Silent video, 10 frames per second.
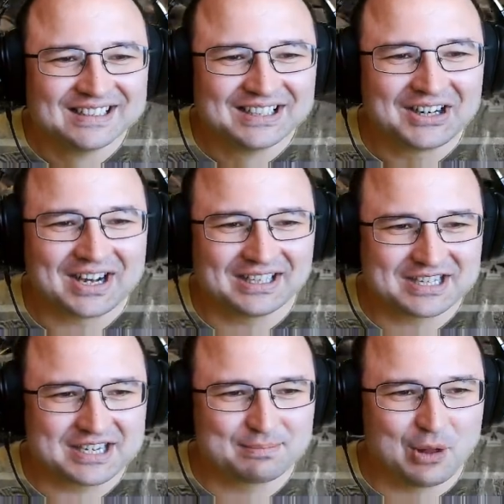Okay,
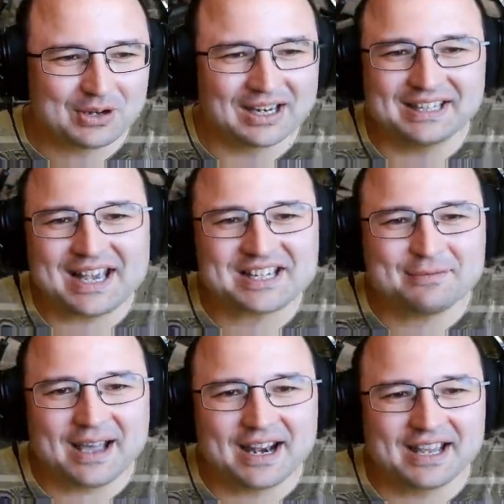this is blocking. It doesn't
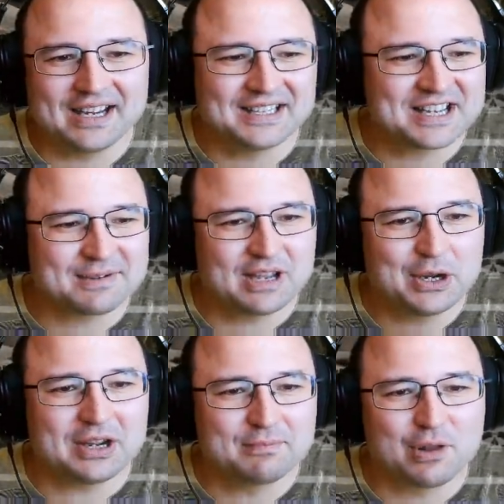matter. It doesn't matter. You
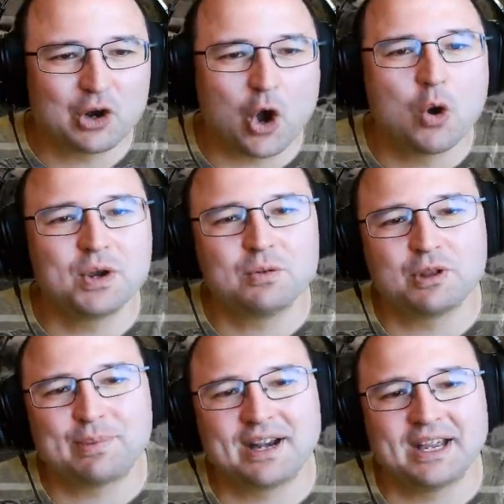can block all you
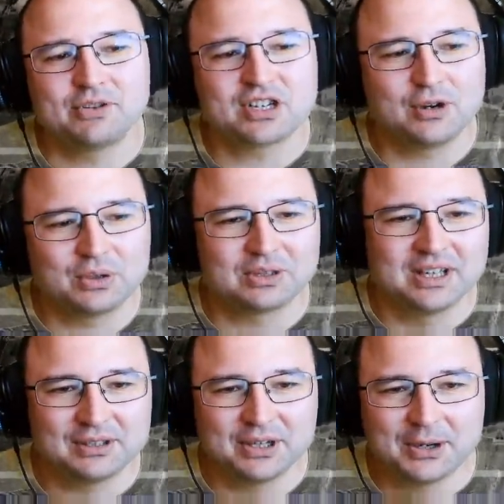want, buddy. I'm just going to
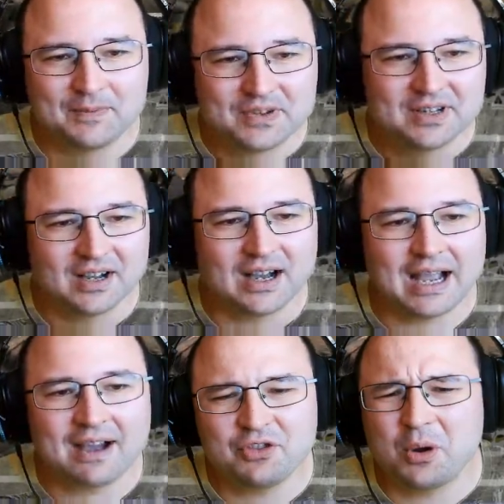kill you. Uh, I
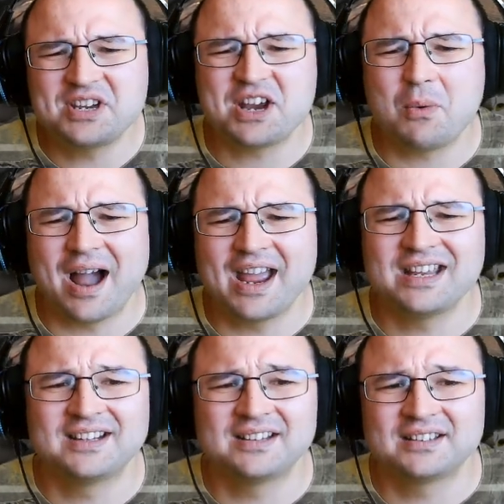have no idea why I
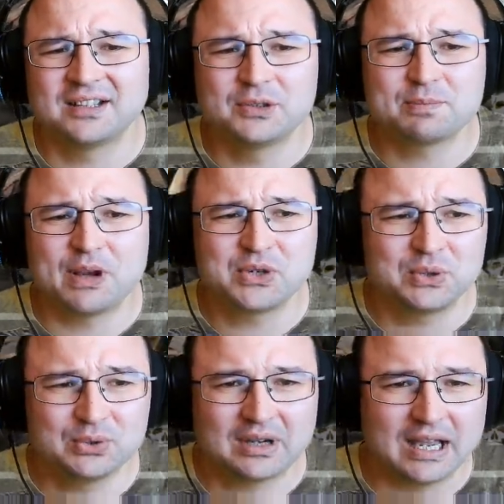didn't do Special
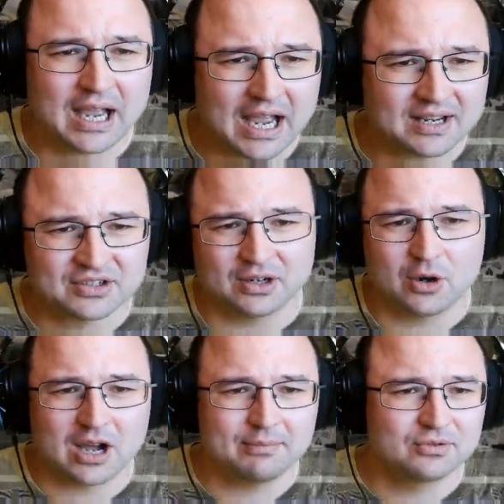two. Uh, after
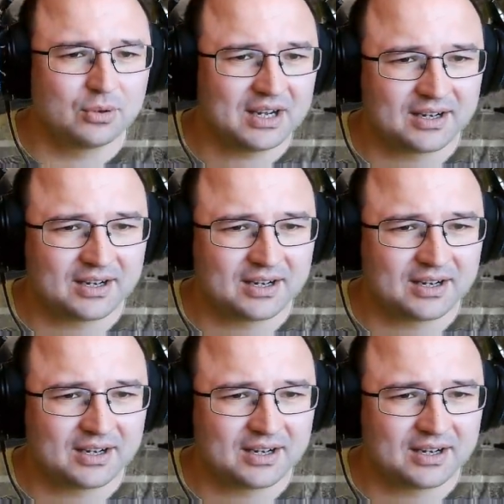all, I'm doing...